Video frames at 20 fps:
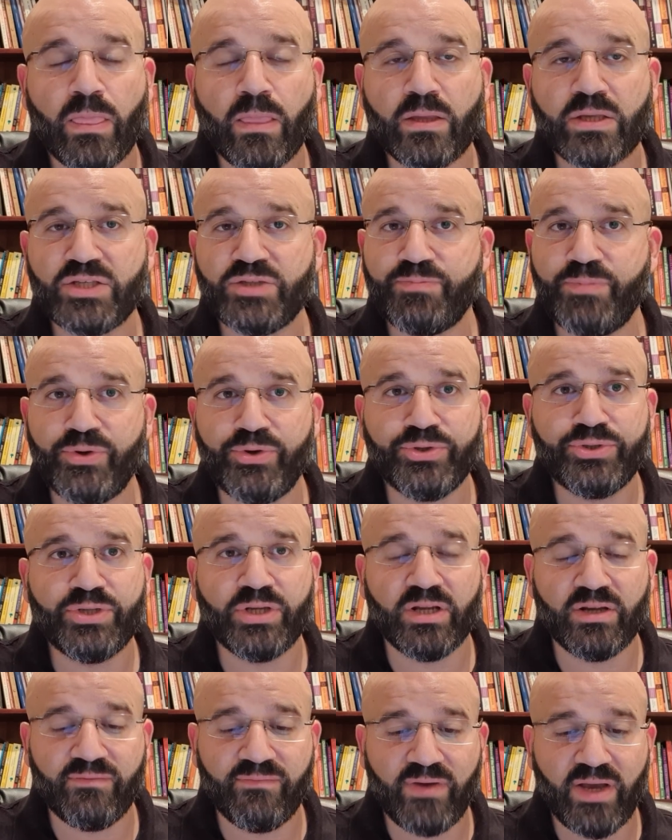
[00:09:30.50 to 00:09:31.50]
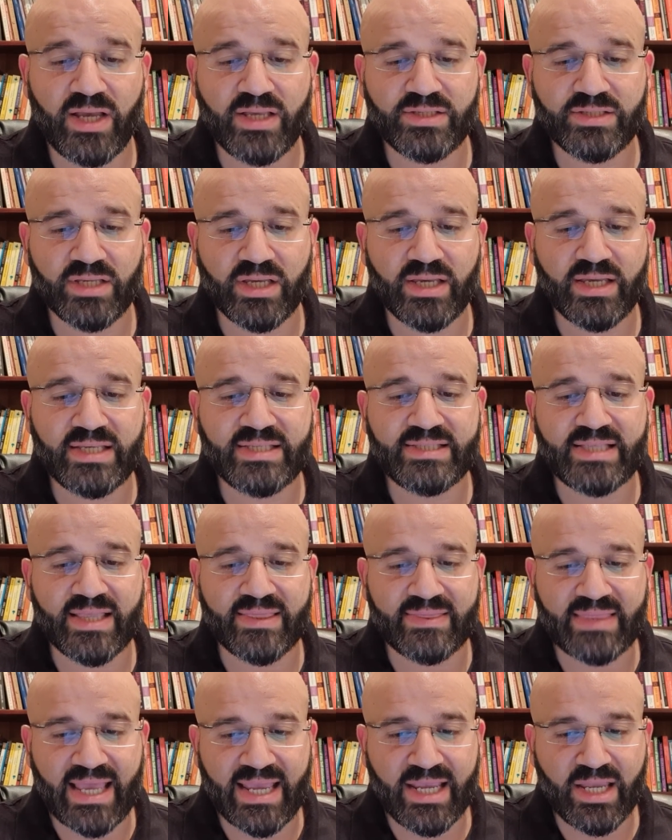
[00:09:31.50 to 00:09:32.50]
spiritual advisor is
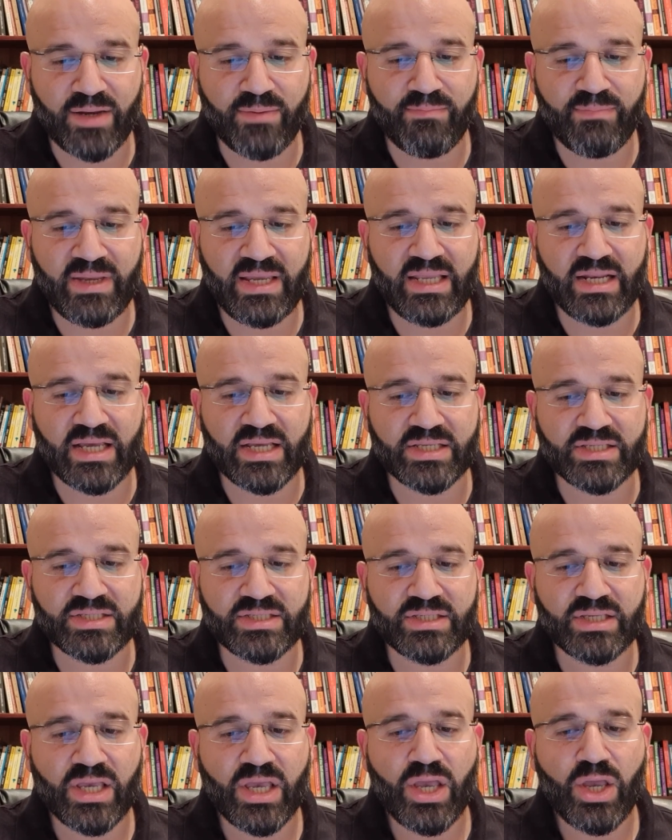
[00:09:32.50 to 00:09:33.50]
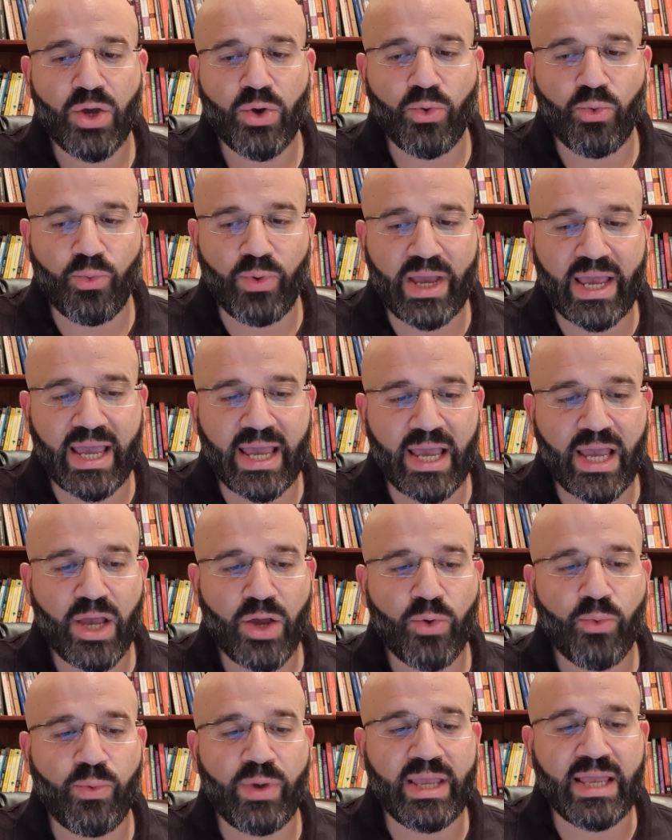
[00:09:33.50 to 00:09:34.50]
that they can meet us where
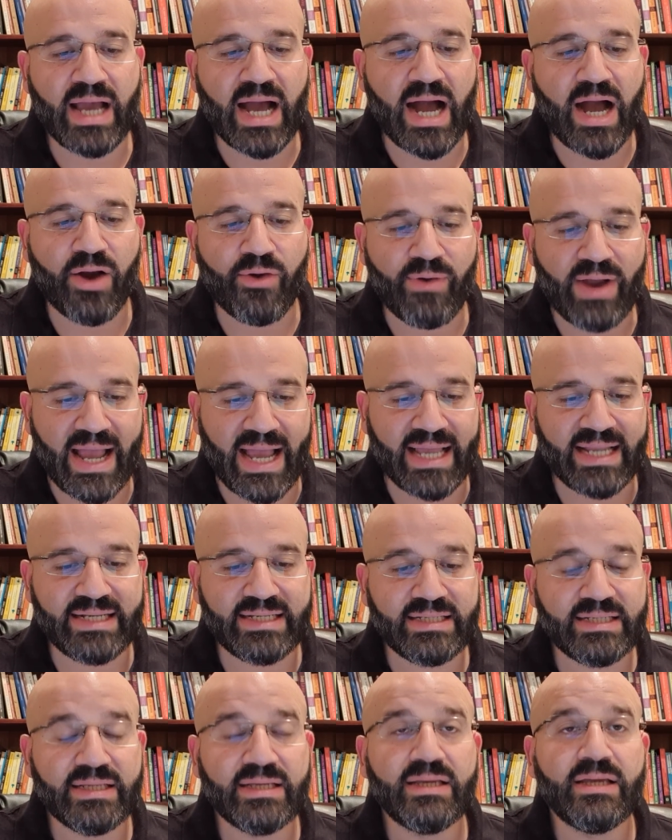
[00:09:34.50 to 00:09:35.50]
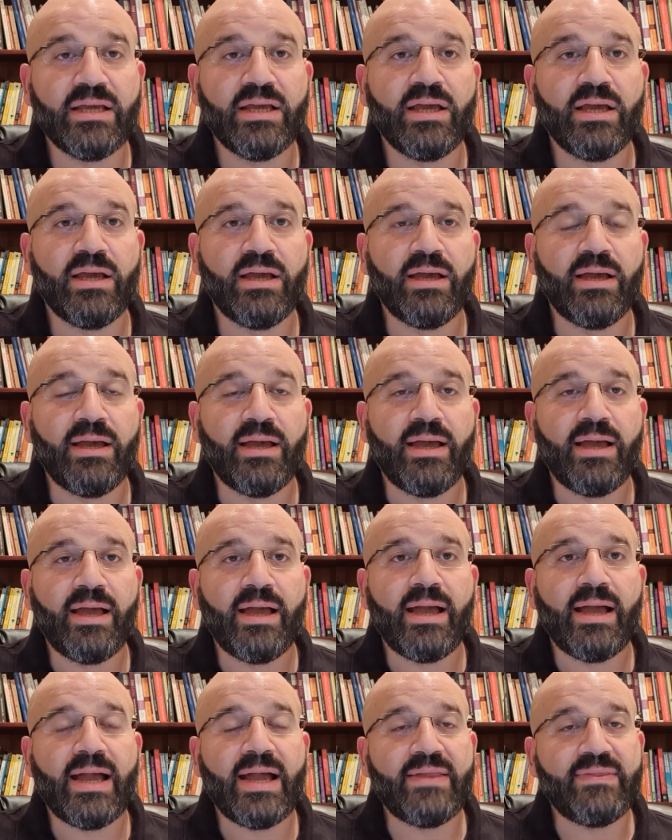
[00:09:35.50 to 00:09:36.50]
we are at
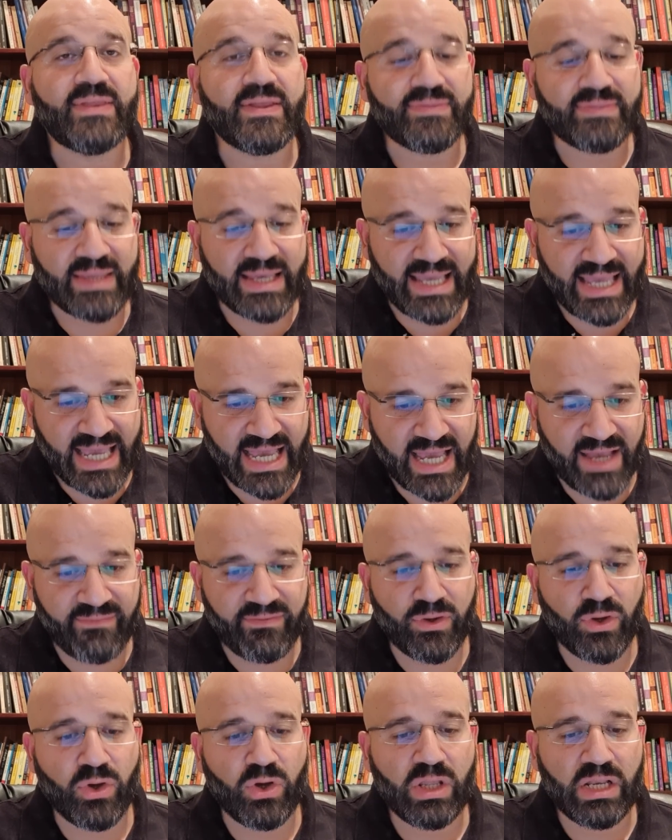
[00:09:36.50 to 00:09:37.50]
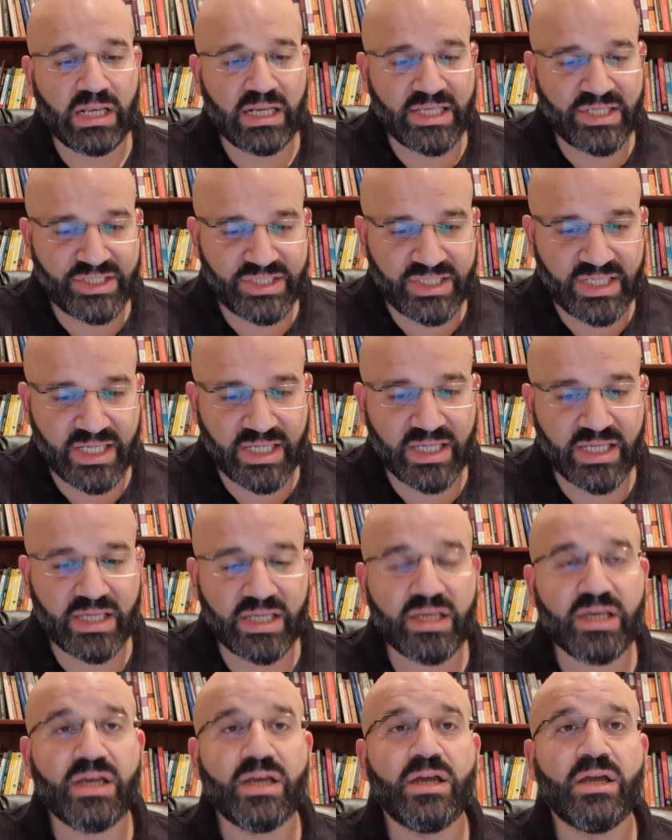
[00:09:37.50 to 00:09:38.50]
and that they have a
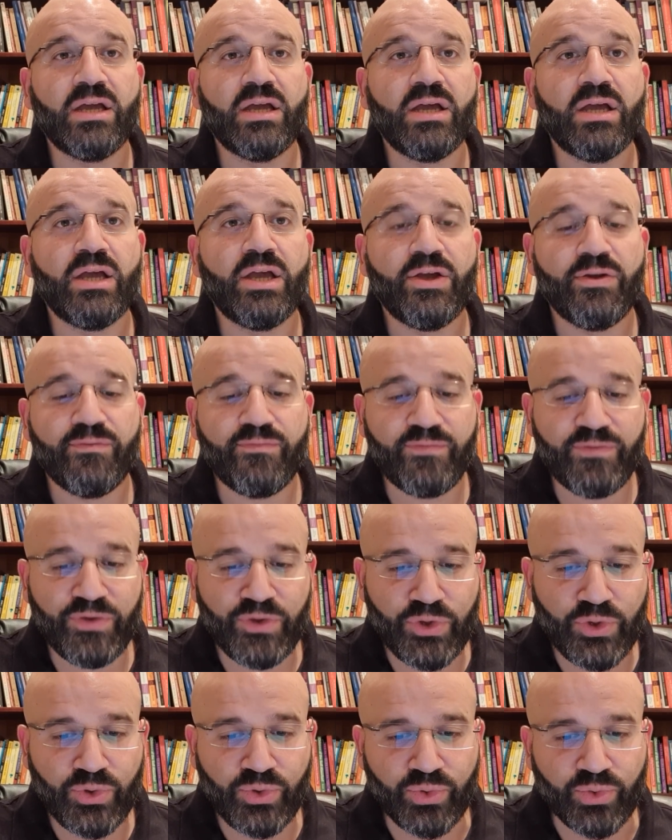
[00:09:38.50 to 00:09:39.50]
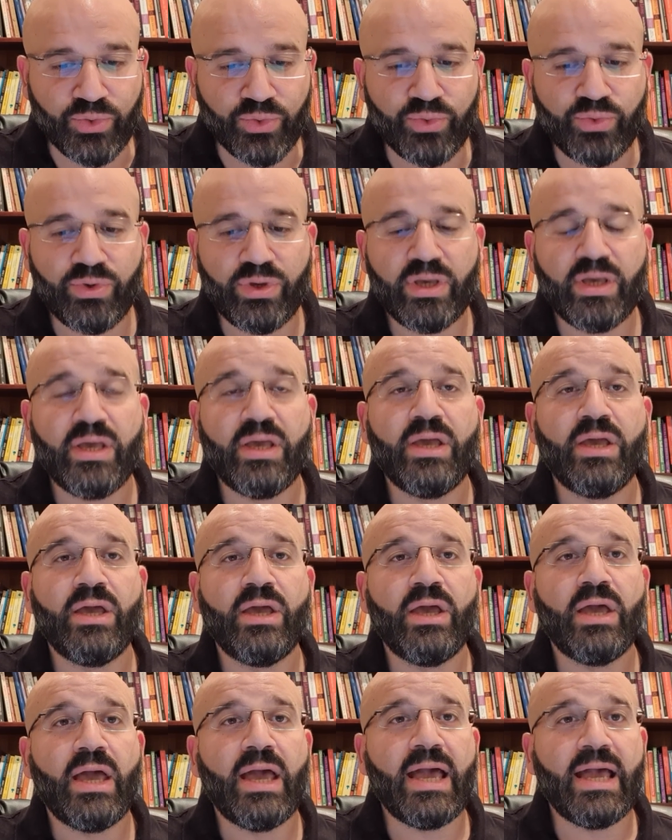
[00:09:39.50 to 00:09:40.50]
holistic view
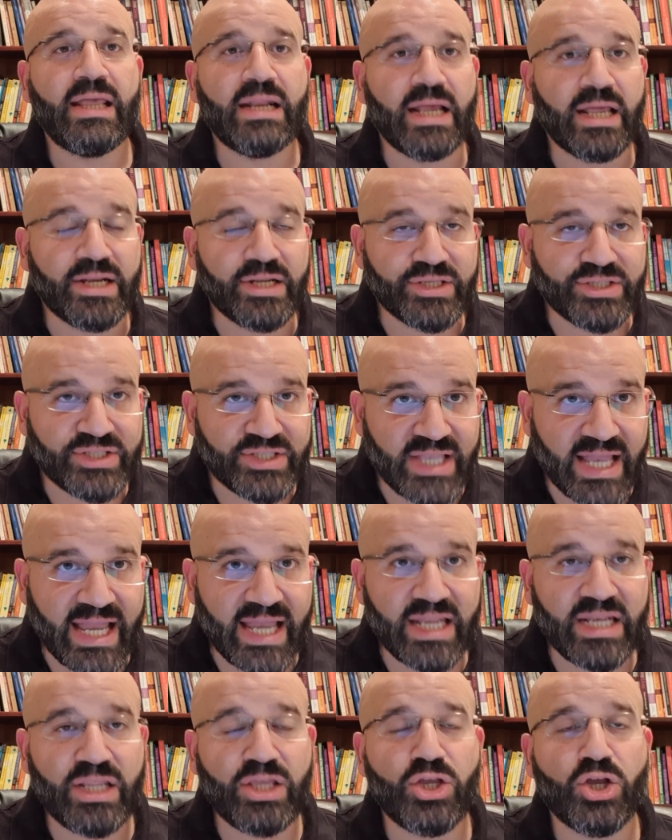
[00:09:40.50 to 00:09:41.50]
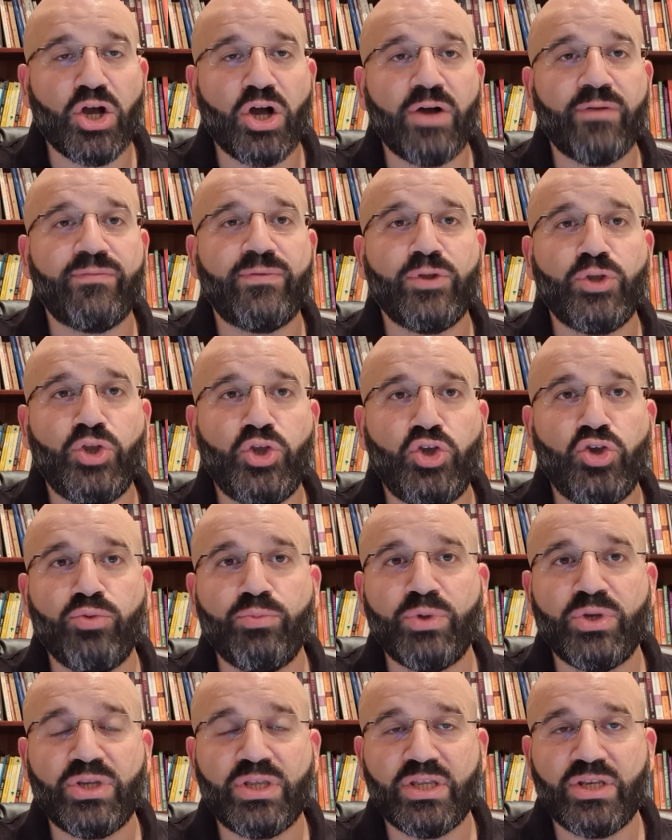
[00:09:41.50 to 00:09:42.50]
and understanding of the
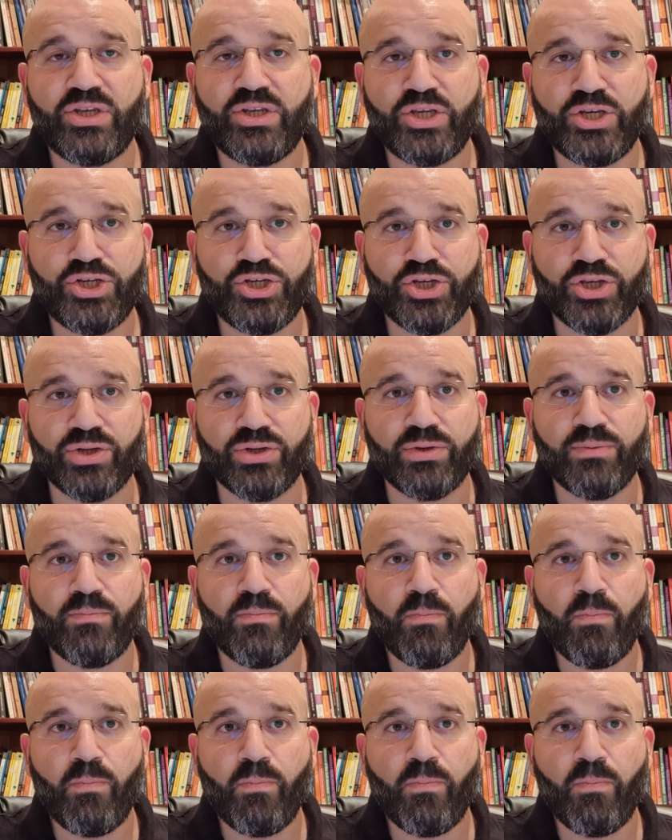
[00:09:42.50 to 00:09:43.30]
human condition.